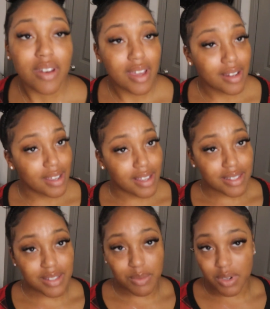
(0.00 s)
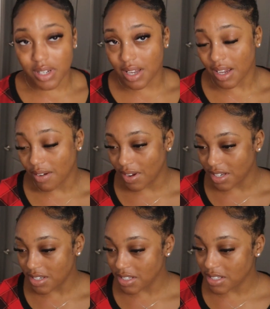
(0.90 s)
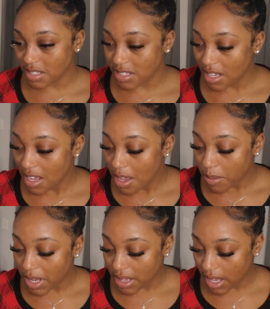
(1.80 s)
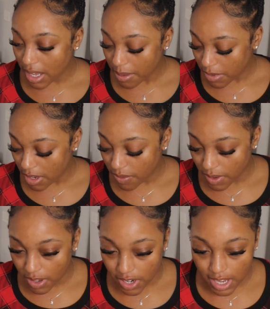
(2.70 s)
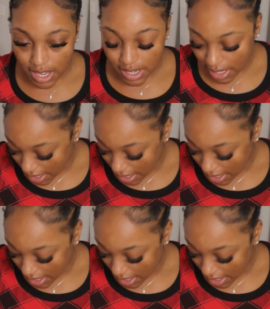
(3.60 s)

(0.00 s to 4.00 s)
gonna have to get some more decorations, but I think I'm definitely gonna have to